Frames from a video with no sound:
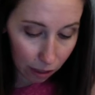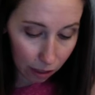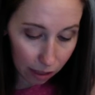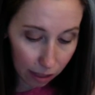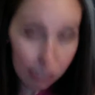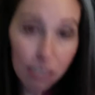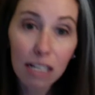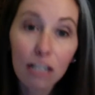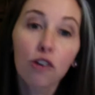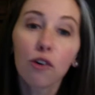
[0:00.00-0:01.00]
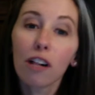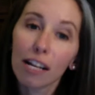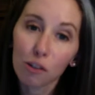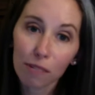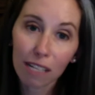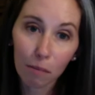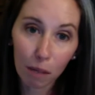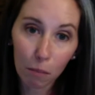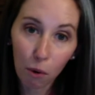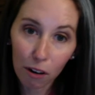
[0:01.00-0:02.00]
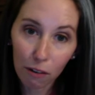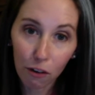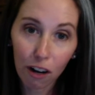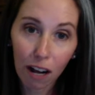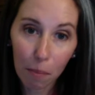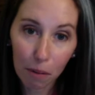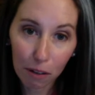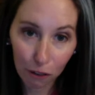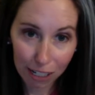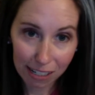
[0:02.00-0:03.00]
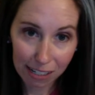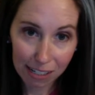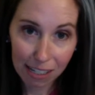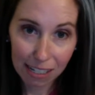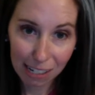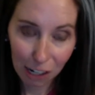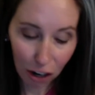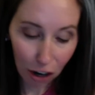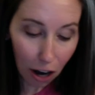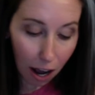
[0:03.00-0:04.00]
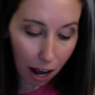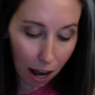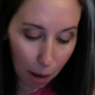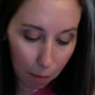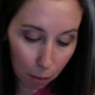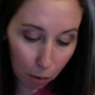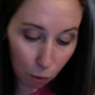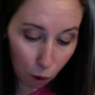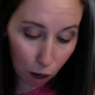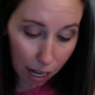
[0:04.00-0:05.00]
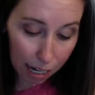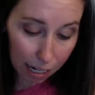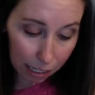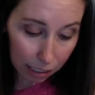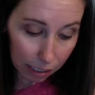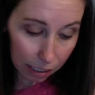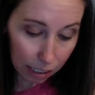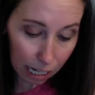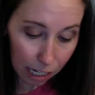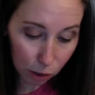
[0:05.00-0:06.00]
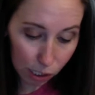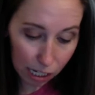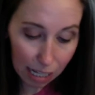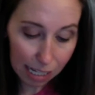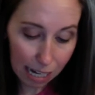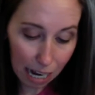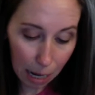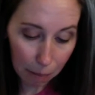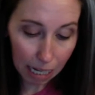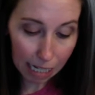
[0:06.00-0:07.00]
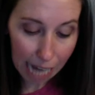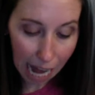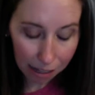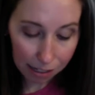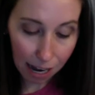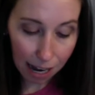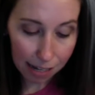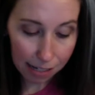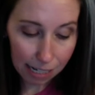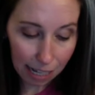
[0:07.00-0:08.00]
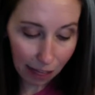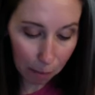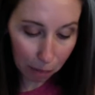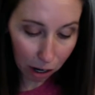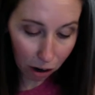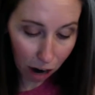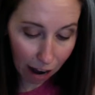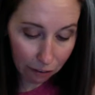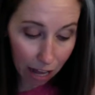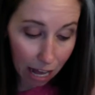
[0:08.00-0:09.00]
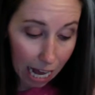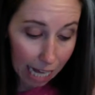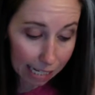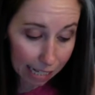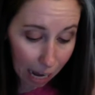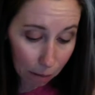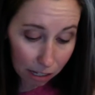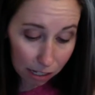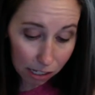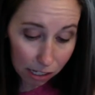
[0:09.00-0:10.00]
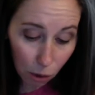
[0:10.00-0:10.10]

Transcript: This Google Classroom is going to be important for a couple of reasons this year. Number one, and you'll see this italicized in that paragraph, assignments,